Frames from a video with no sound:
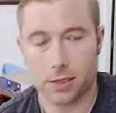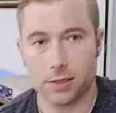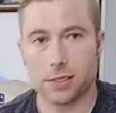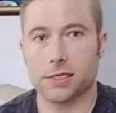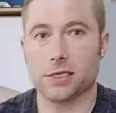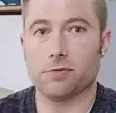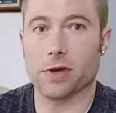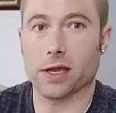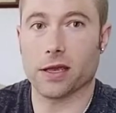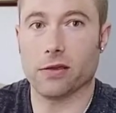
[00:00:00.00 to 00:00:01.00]
this is
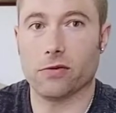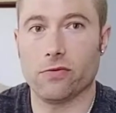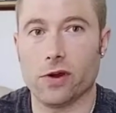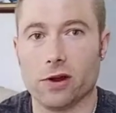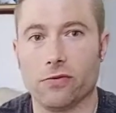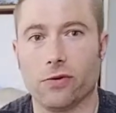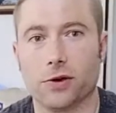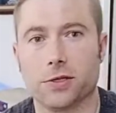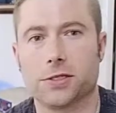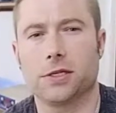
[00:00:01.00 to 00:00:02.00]
my very
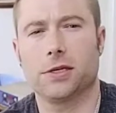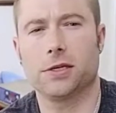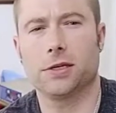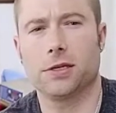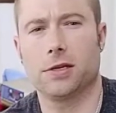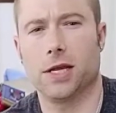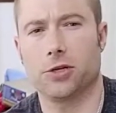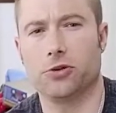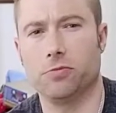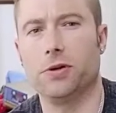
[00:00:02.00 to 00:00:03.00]
first
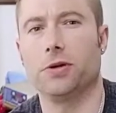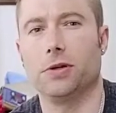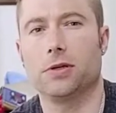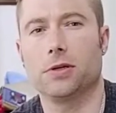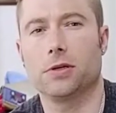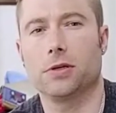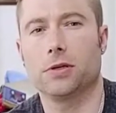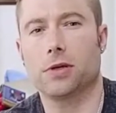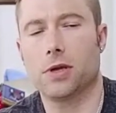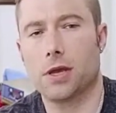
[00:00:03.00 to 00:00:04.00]
nitro build.
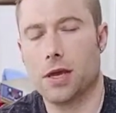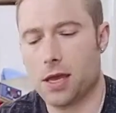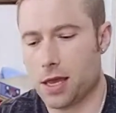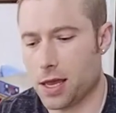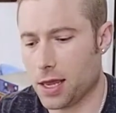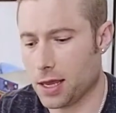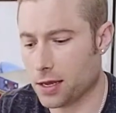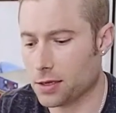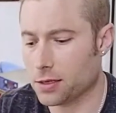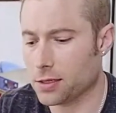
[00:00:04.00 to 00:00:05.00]

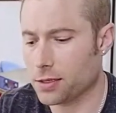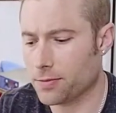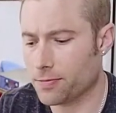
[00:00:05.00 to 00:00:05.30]
And